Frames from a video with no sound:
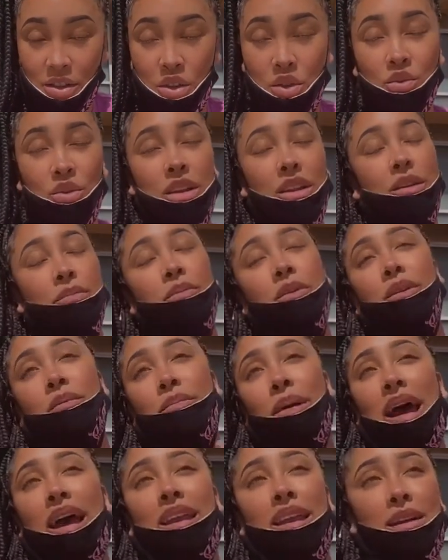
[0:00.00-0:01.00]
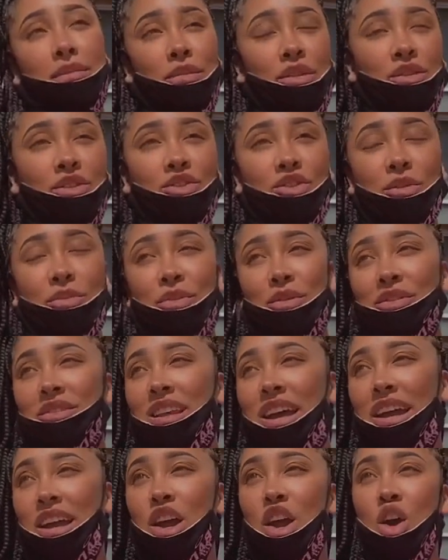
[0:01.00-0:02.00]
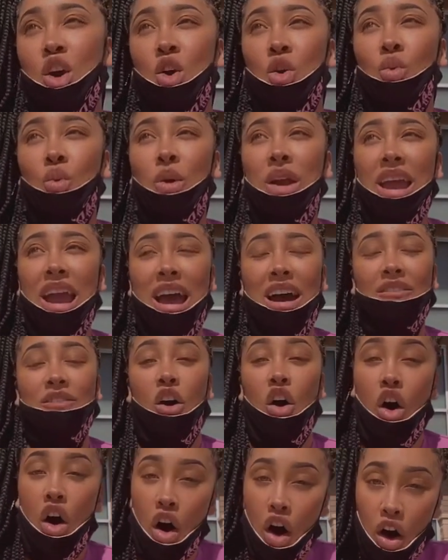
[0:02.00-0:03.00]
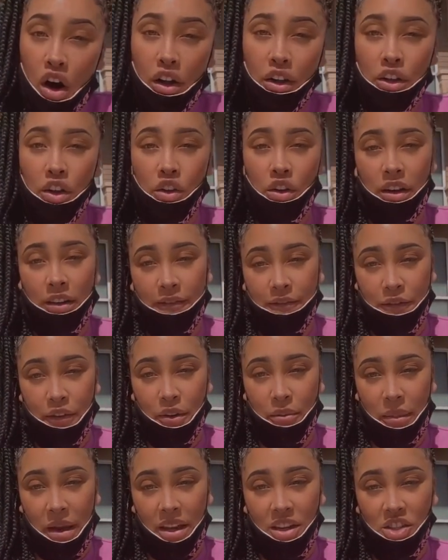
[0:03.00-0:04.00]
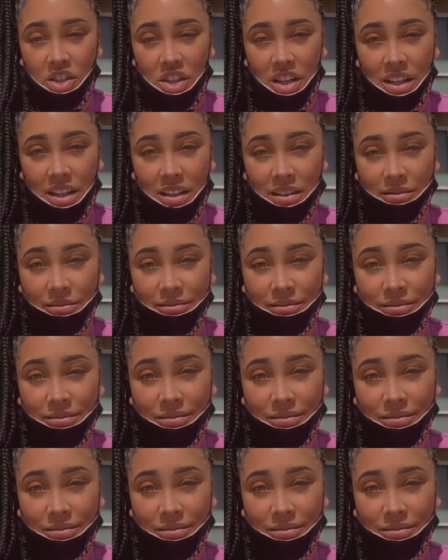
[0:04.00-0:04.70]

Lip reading: You really put a bad name on strippers. Like, we have all your information.